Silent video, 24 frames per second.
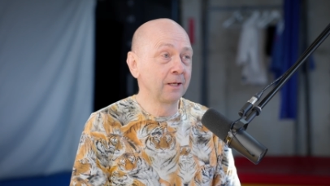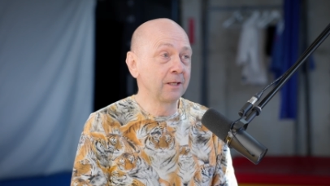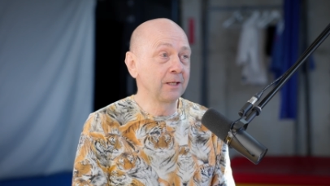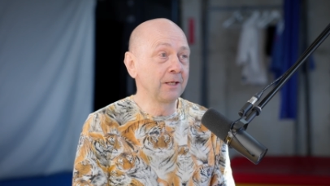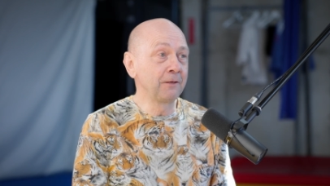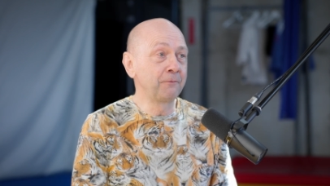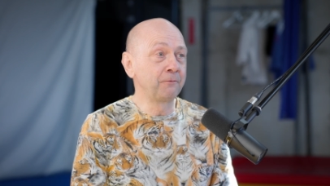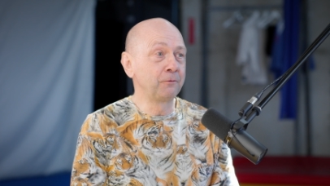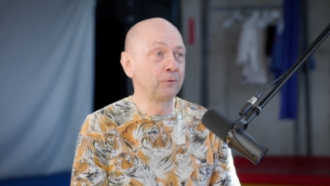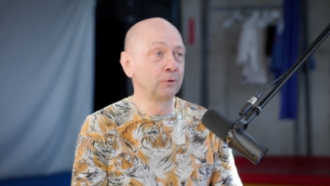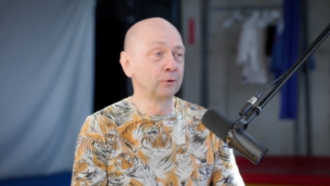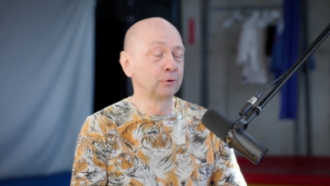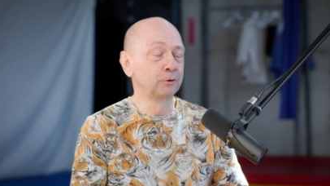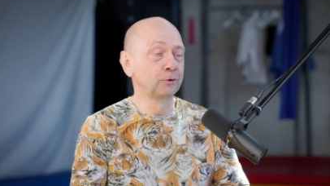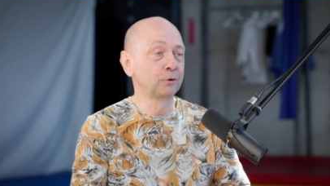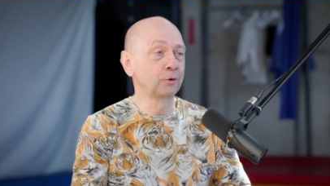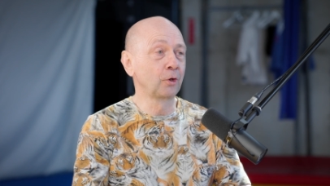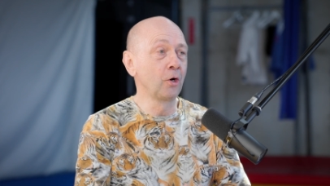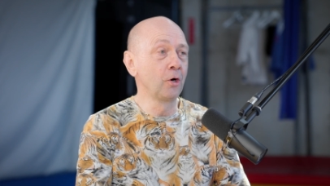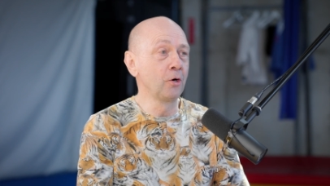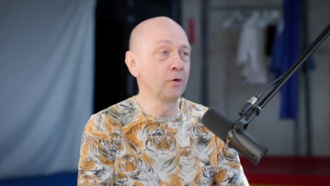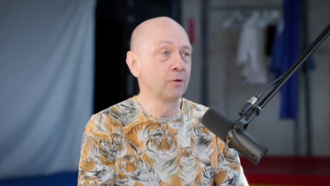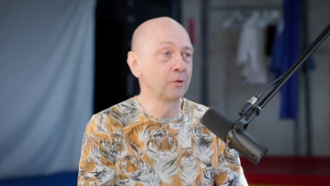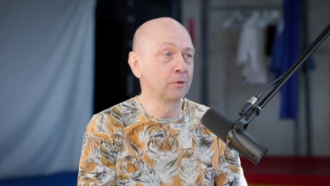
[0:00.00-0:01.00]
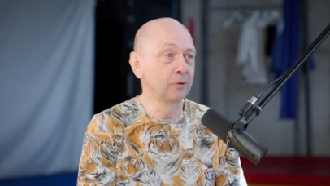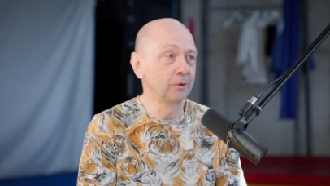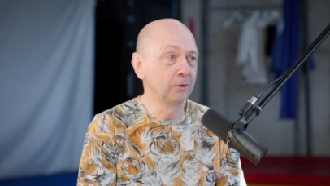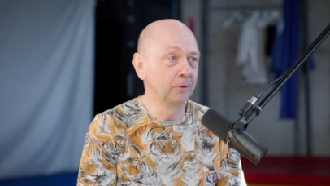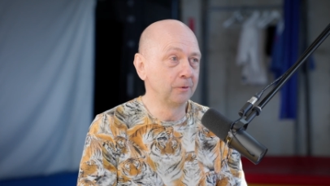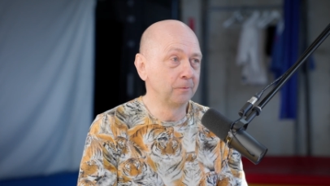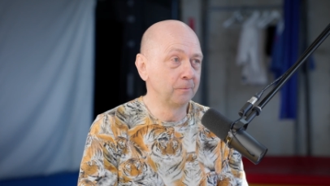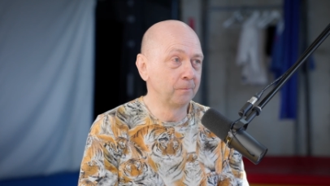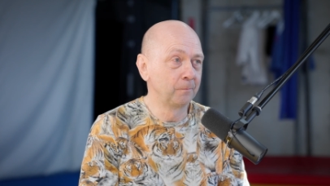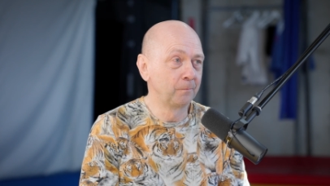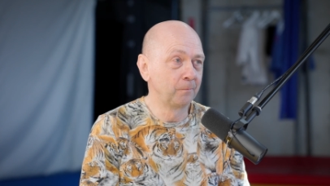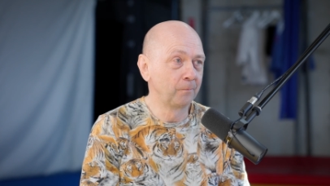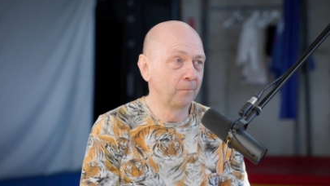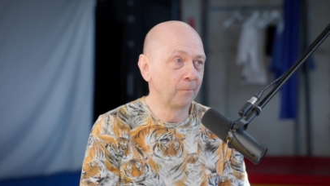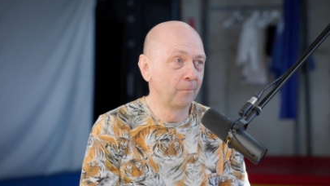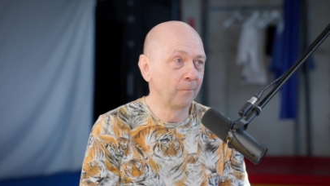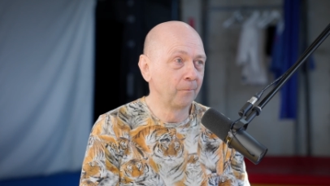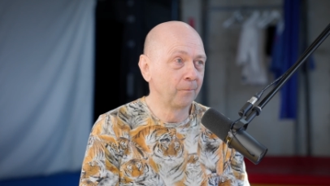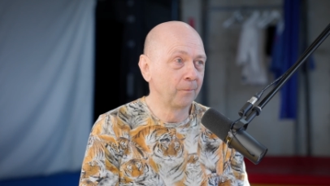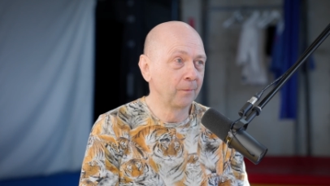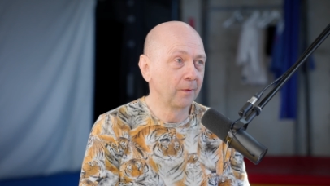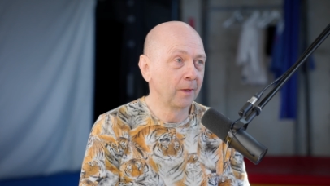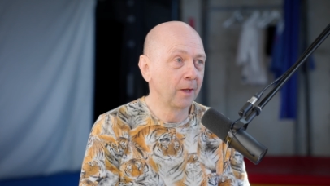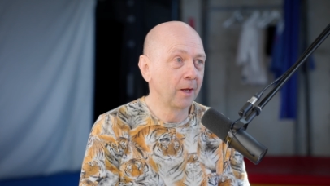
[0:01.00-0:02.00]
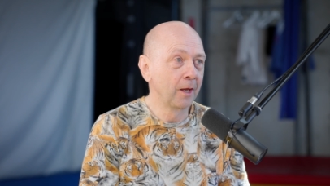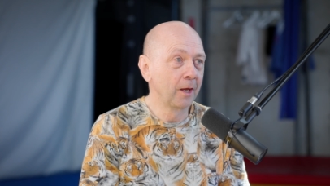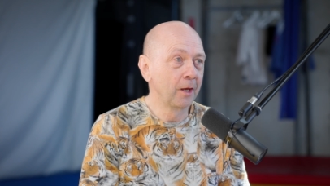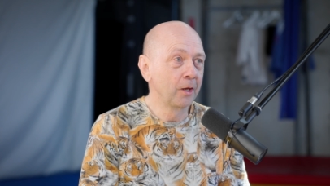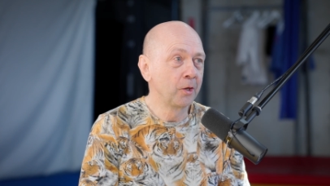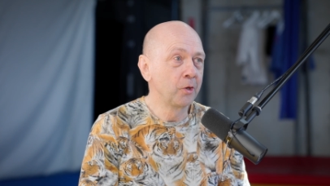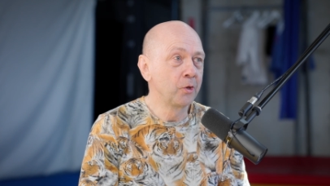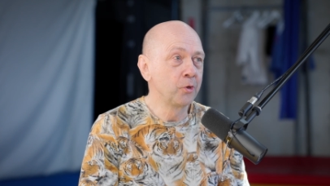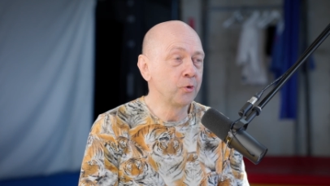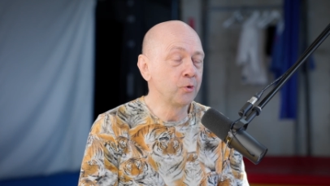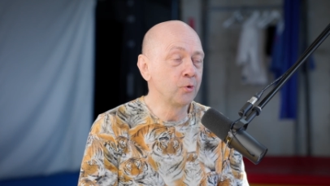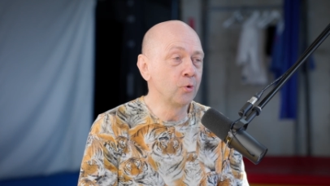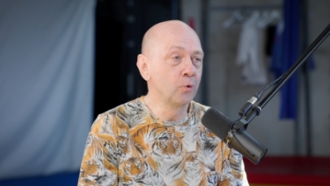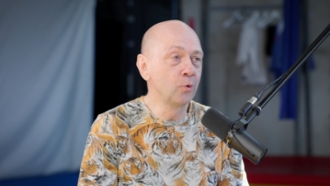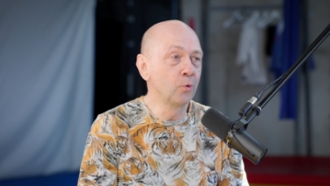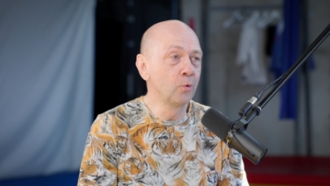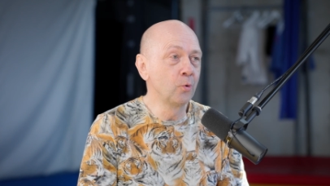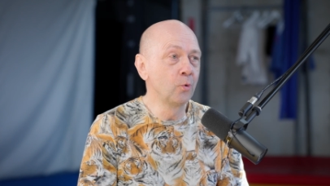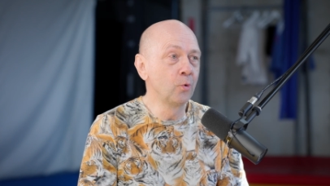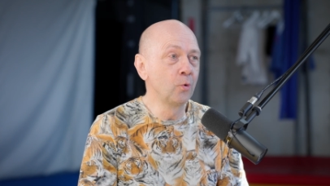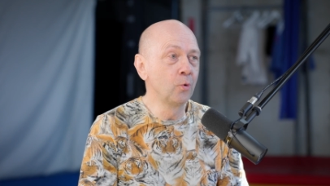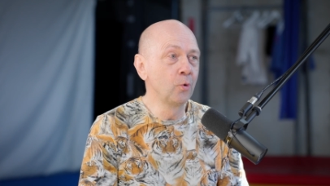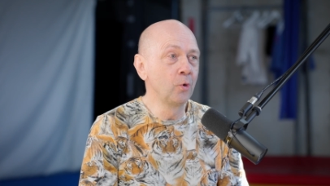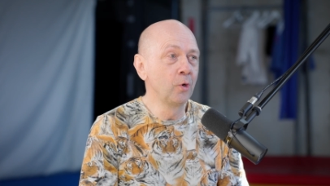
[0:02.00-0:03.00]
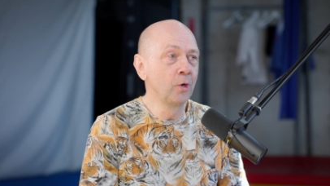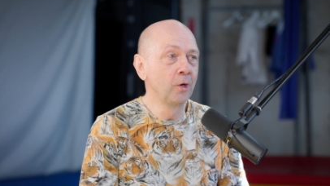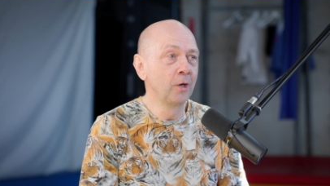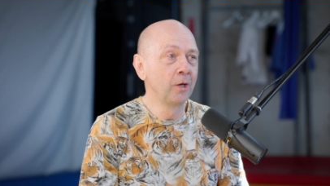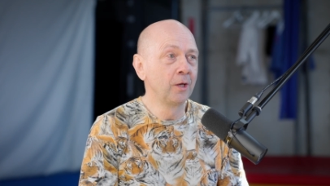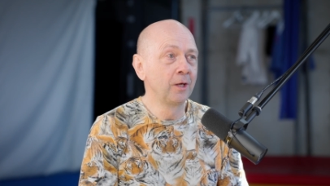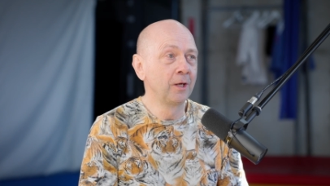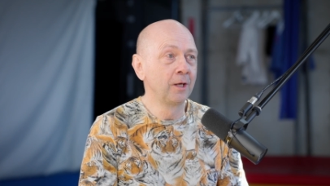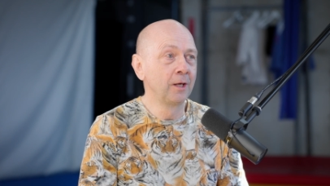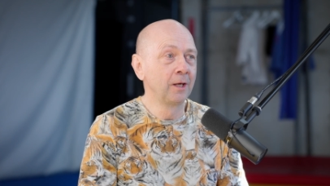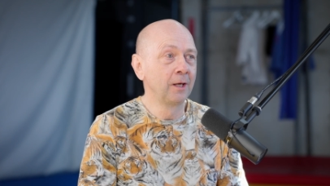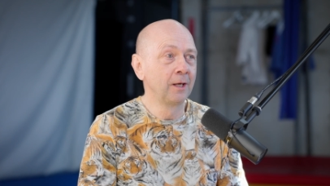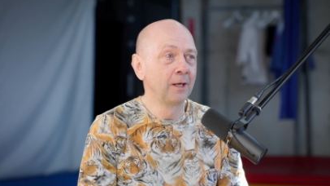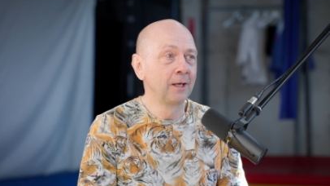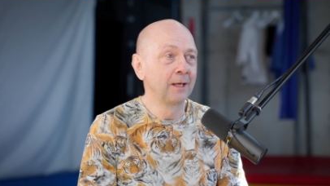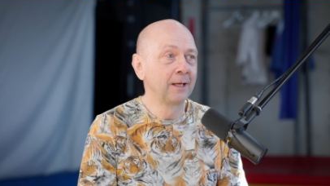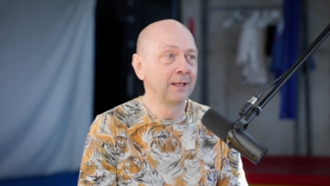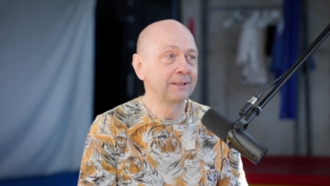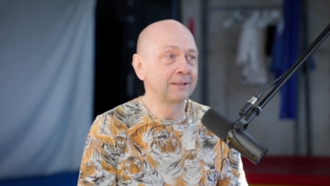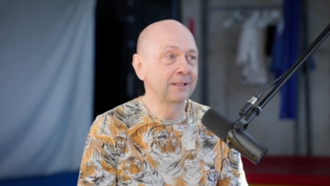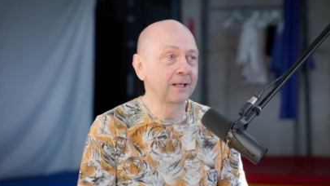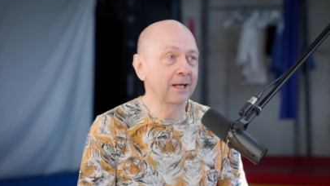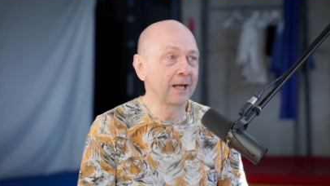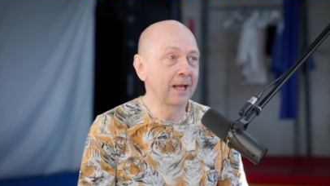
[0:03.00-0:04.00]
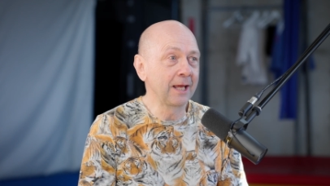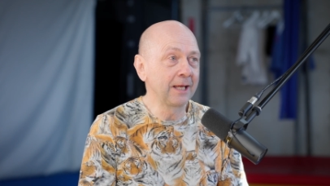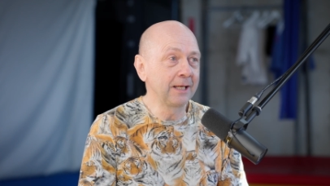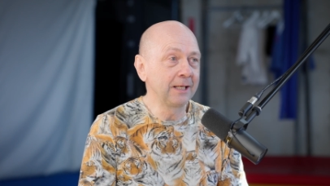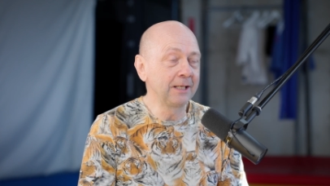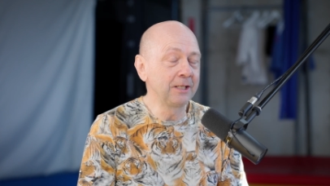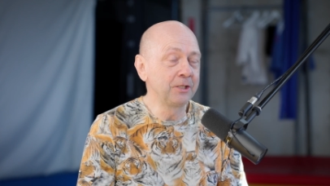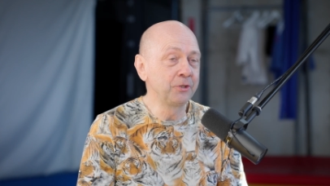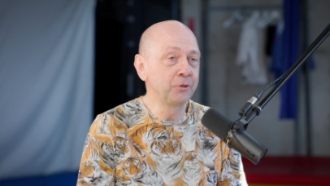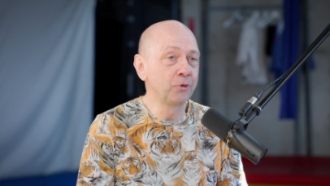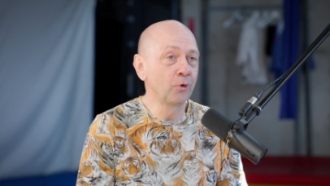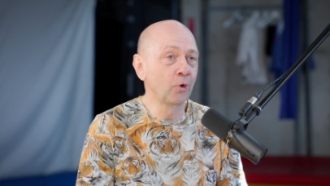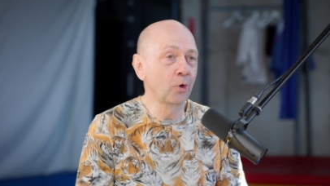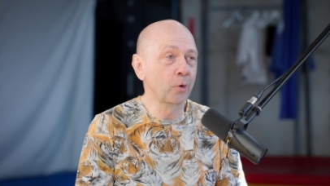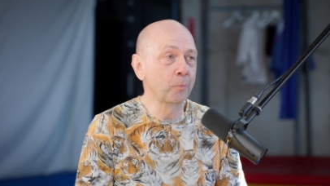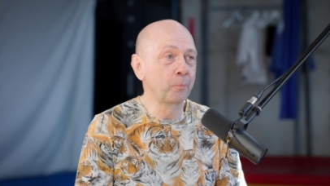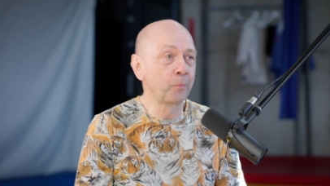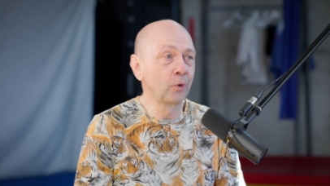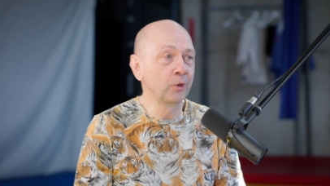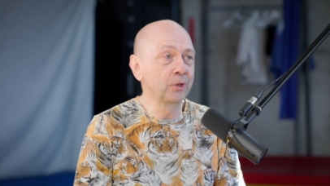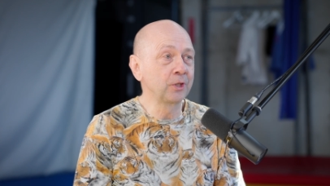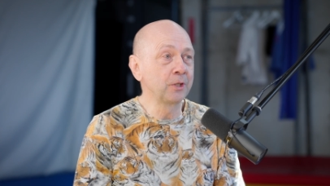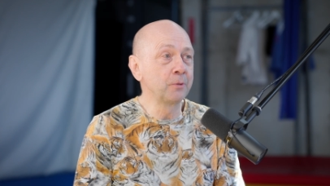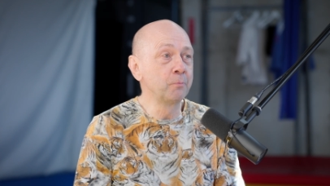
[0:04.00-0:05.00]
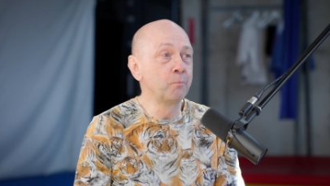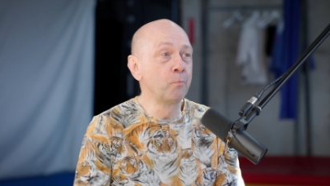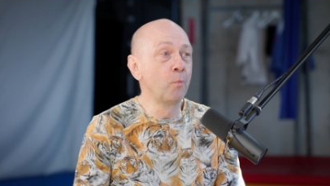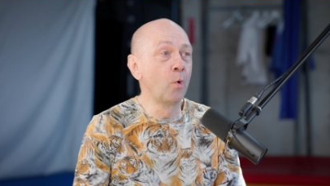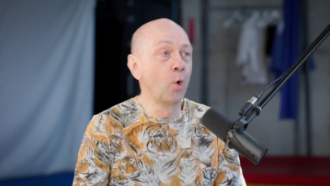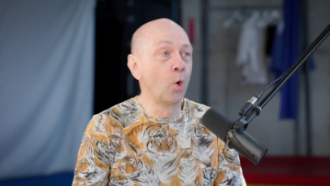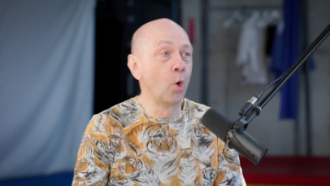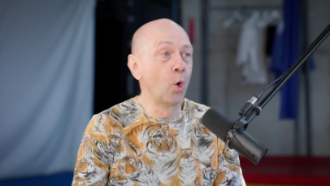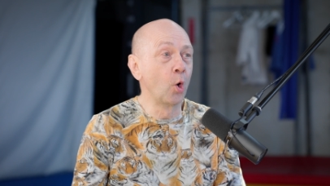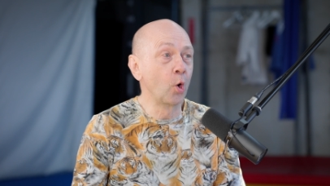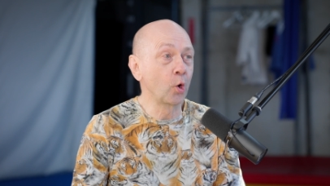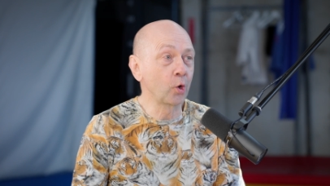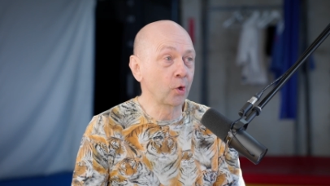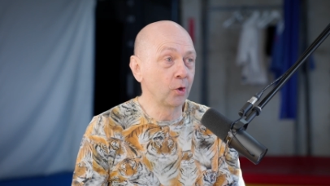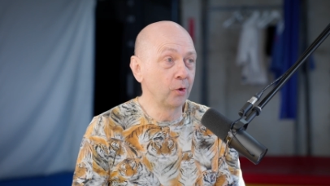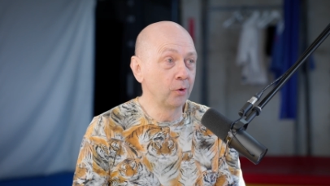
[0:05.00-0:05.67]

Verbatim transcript: If you're strong, you train your body more.